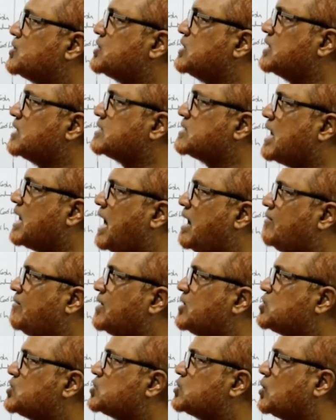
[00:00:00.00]
6
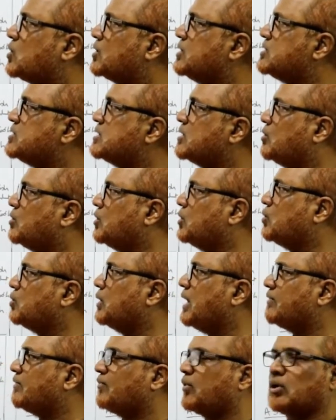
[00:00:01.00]
average stock is equal to
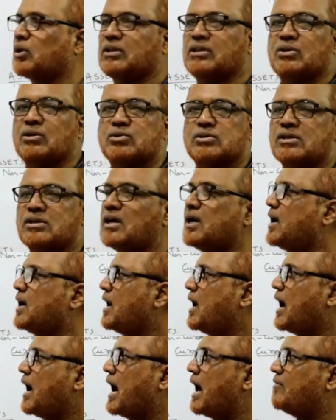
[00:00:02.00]
2,40,000.
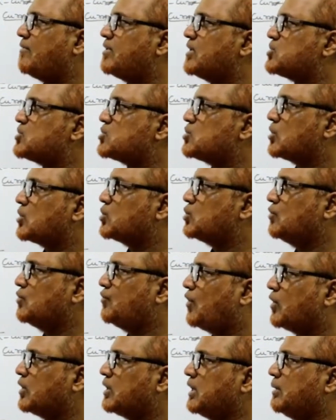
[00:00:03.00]
Average stock
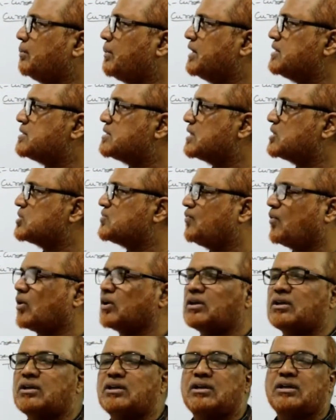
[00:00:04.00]
240 by 6,
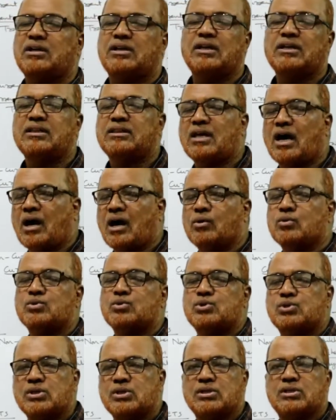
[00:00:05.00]
40.
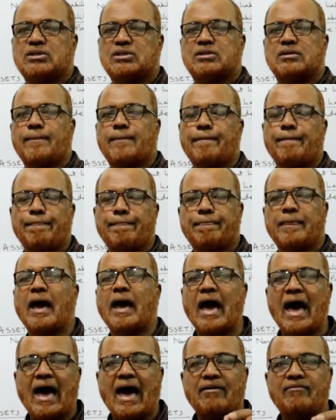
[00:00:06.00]
40,000
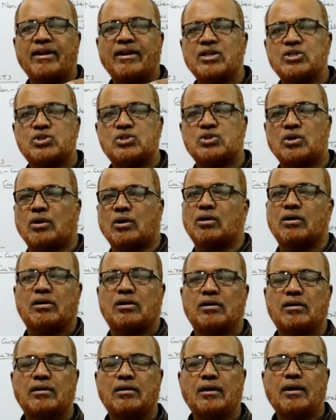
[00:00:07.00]
average stock.
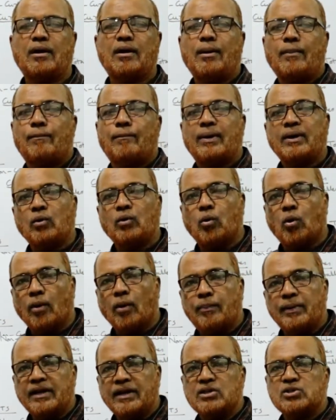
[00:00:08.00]
But
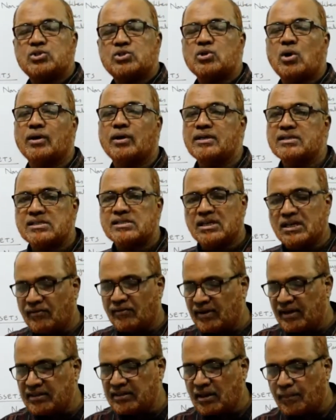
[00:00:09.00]
opening stock is
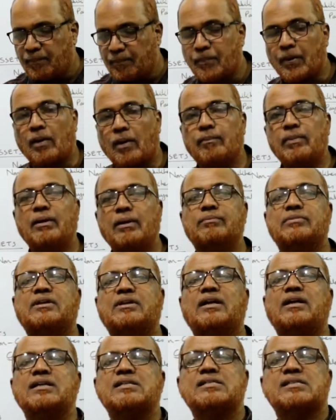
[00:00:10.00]
given in the problem
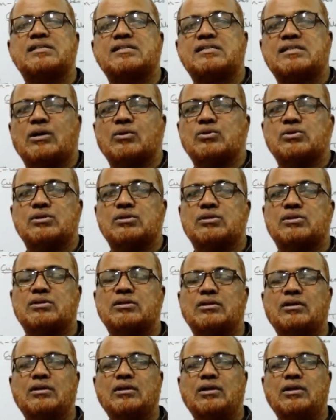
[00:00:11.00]
36,000.